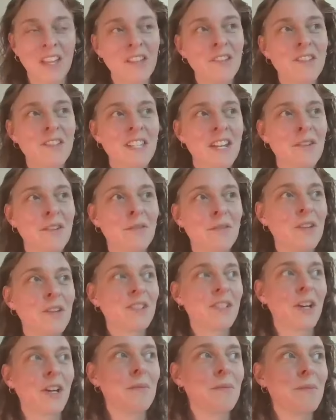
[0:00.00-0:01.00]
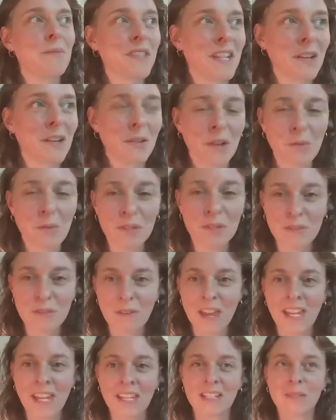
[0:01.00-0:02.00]
You said a few times that it was
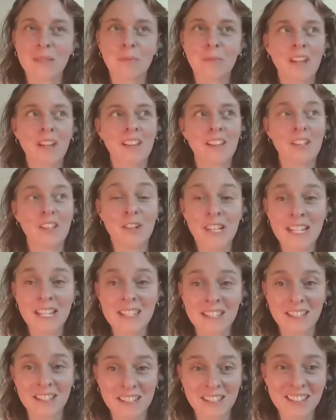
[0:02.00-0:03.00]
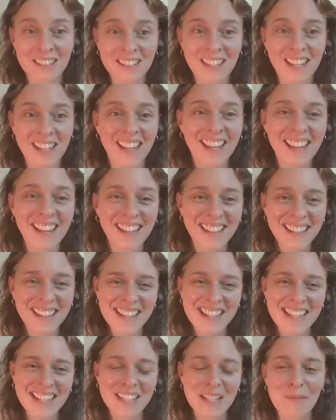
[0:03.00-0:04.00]
fate, but you listened.
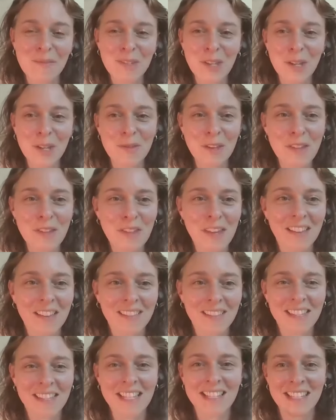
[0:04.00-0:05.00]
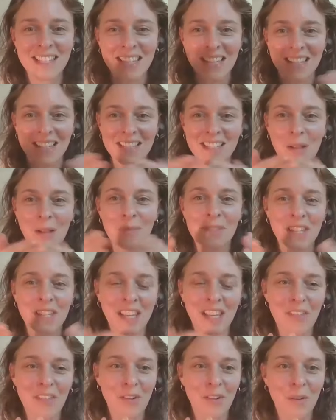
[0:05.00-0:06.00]
Sometimes I think these things come
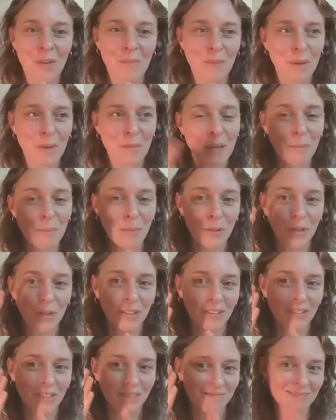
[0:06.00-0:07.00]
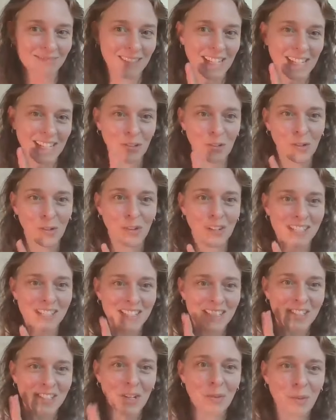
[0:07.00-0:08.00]
together, but people ignore
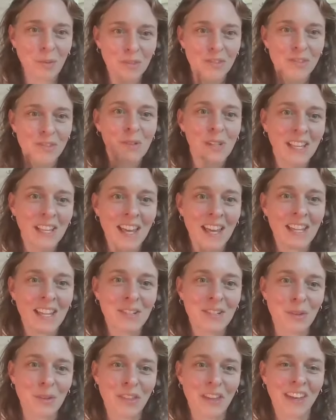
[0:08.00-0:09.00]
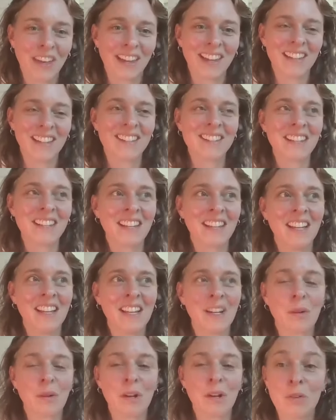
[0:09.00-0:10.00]
it and don't want to engage with it. And
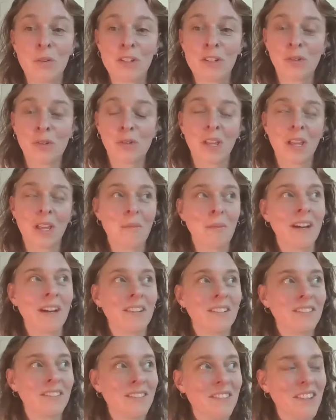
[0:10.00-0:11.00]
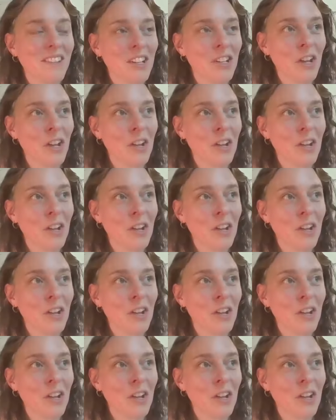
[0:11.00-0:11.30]
when you were talking about,